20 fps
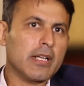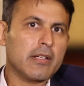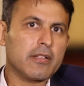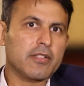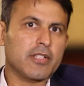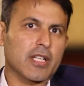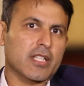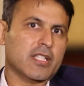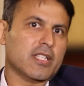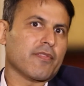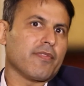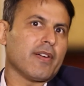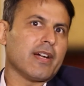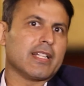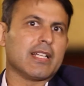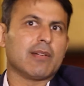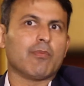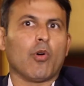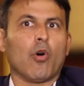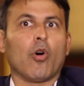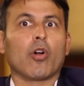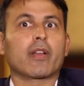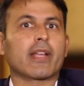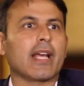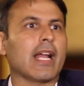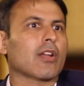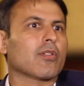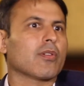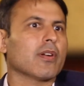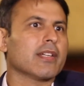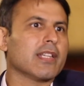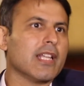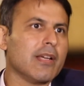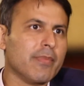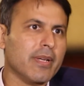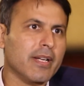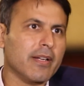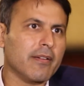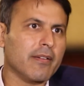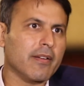justify them or calculate them
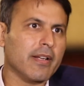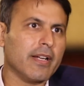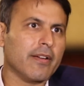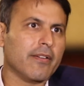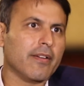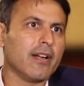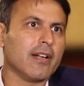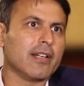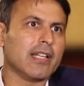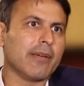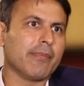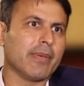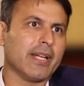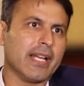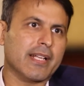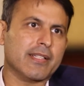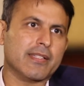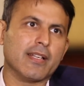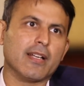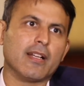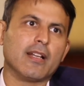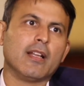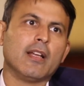in real time in Excel.